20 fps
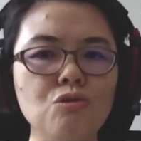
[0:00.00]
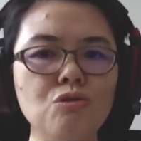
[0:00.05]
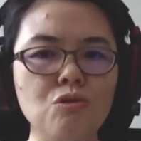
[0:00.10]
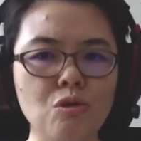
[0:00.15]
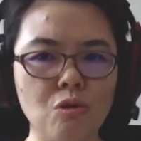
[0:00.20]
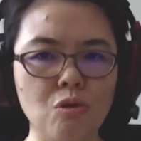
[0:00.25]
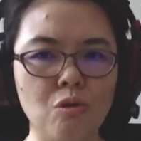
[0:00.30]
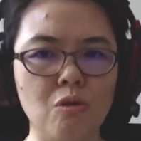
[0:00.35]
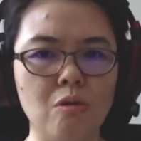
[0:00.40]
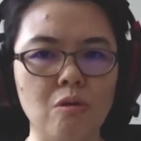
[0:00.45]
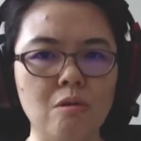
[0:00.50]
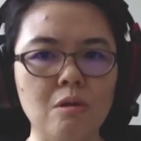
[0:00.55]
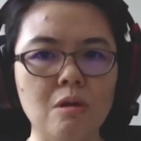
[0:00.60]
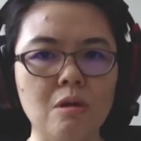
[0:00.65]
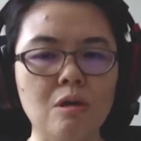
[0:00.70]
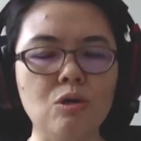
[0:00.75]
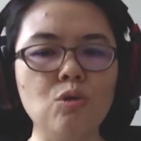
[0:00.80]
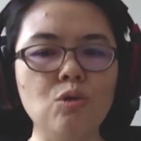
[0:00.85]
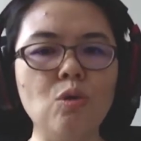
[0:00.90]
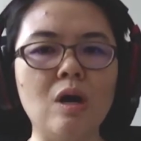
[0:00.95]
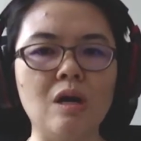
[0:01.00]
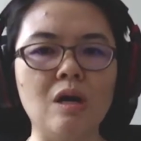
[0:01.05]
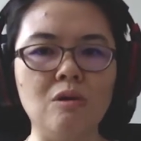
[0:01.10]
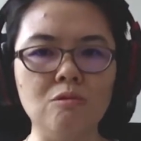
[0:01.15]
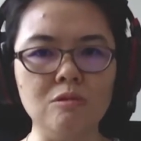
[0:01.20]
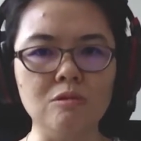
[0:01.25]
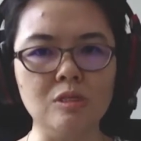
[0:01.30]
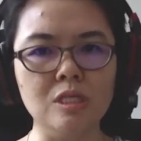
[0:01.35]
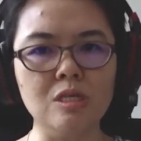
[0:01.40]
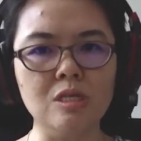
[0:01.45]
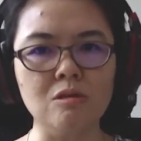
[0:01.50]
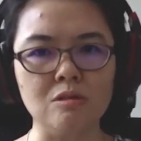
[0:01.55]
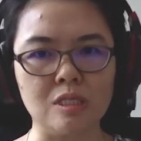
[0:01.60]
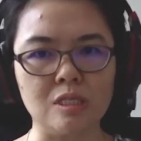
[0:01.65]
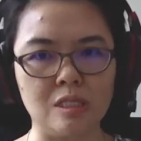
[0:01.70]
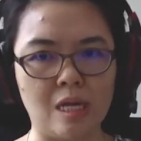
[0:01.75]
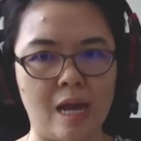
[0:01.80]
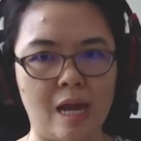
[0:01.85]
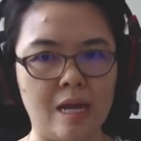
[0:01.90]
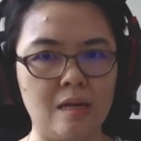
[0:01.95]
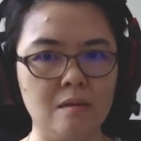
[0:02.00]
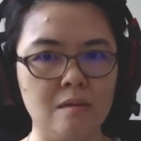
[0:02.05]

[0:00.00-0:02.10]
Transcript: know you are losing your sight.